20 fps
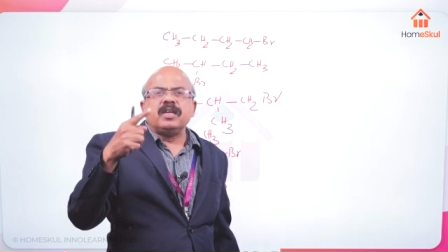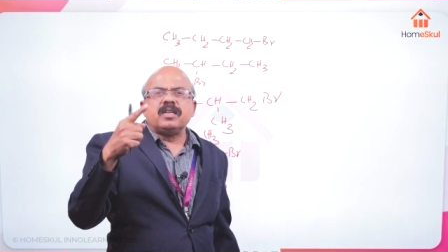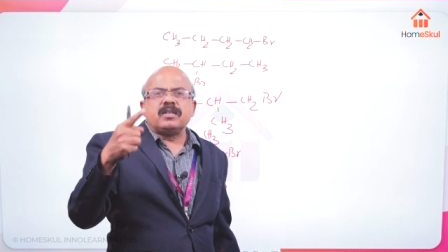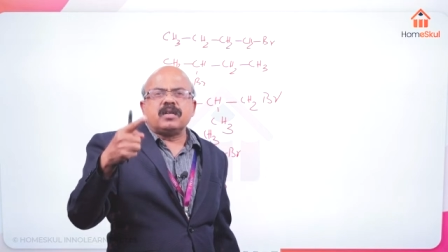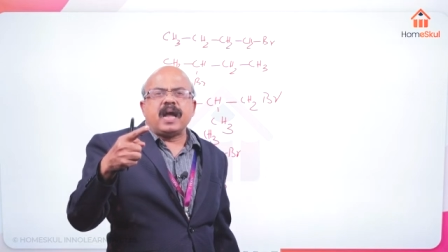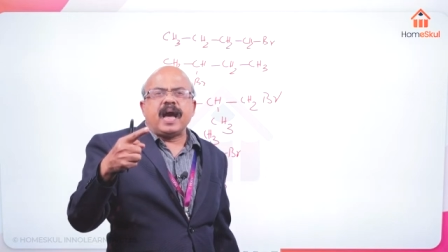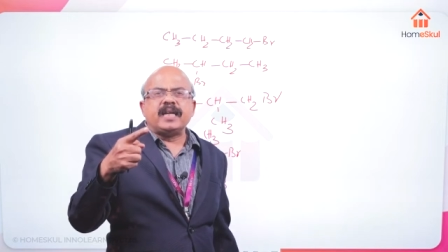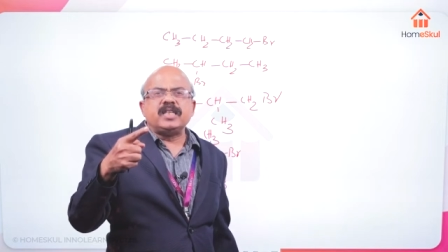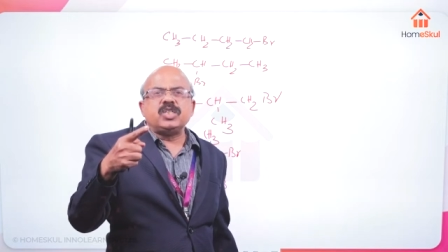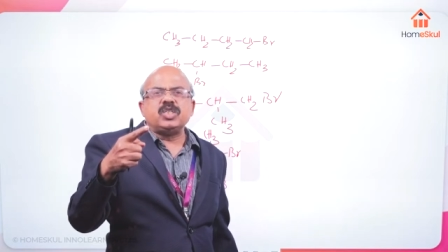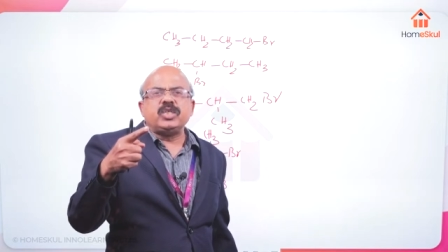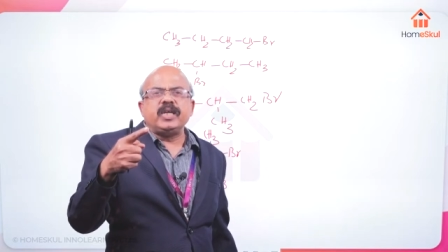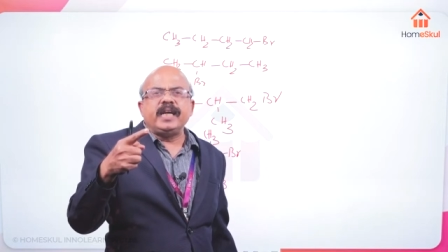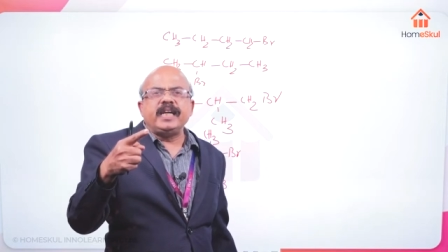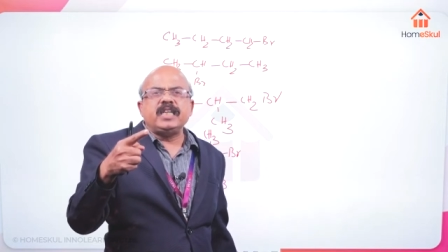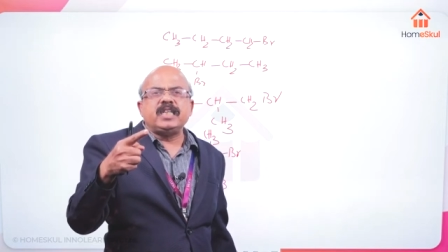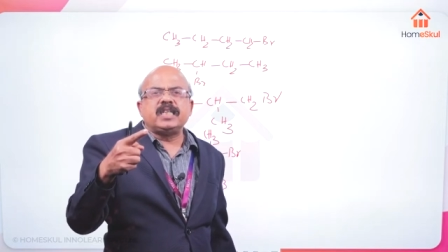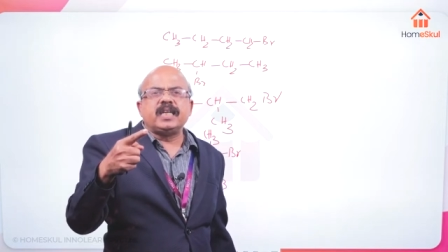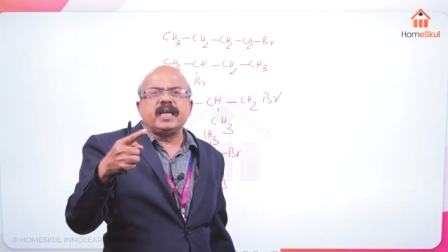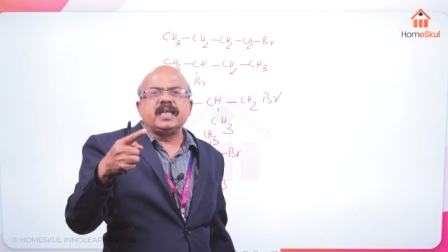
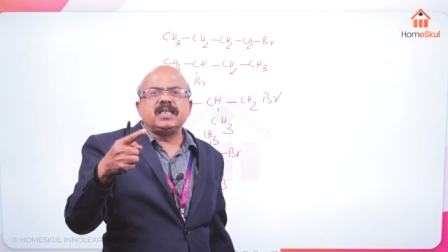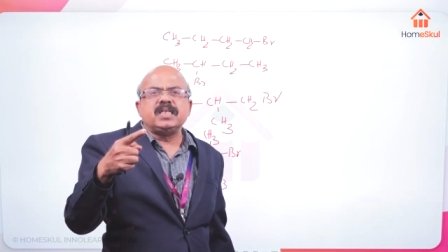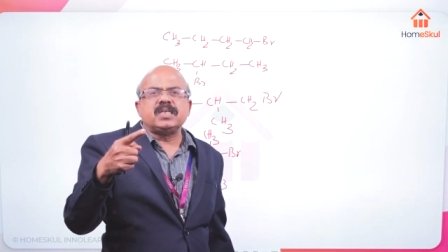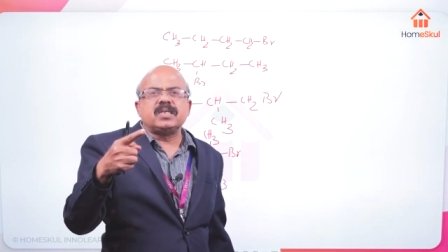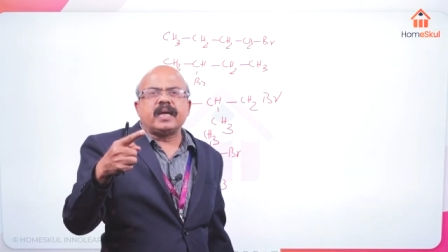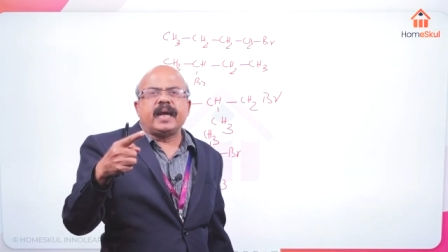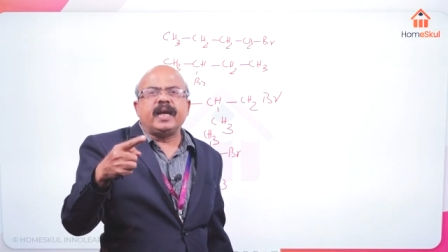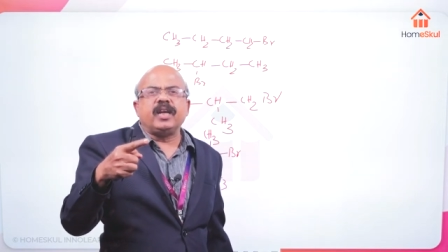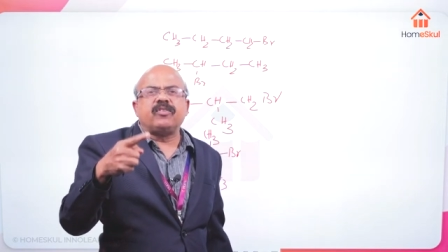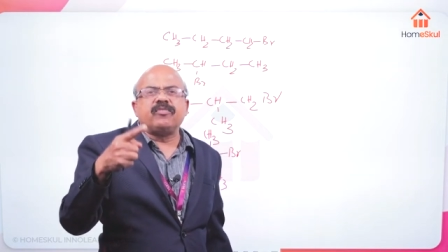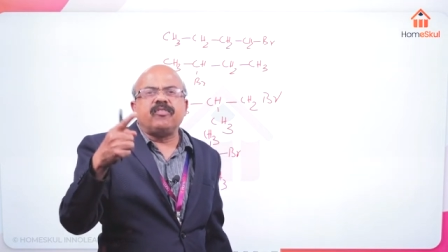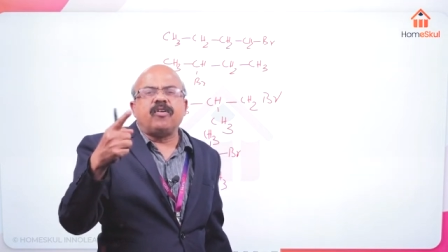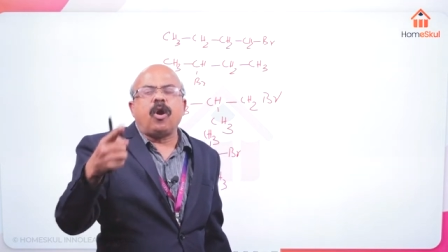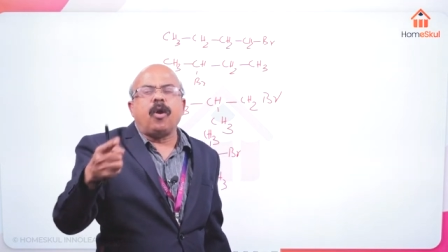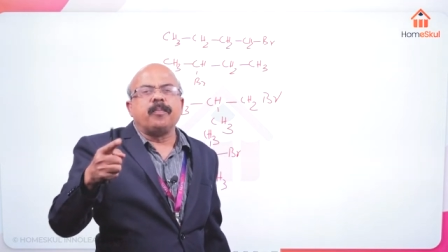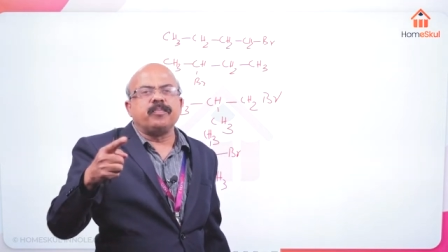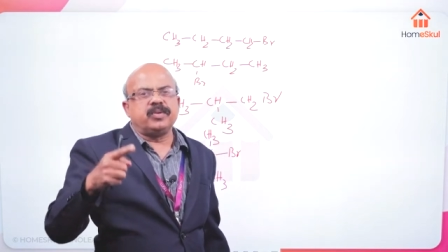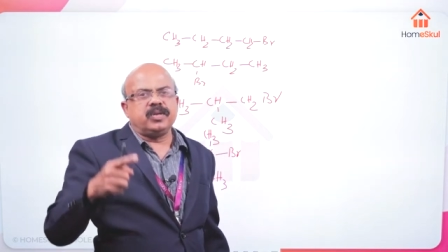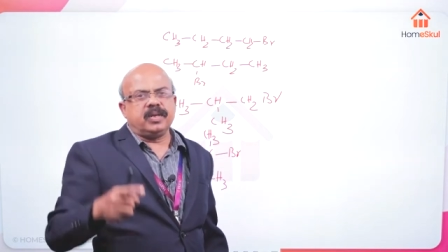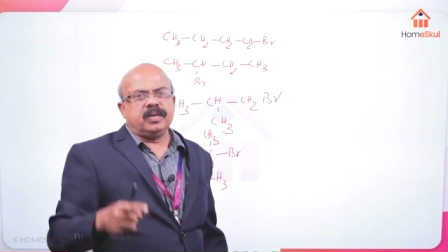transition state
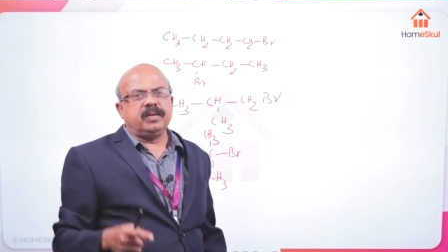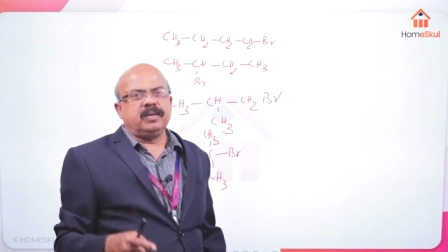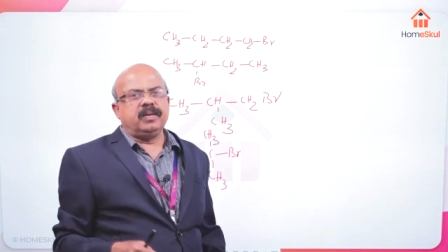formed.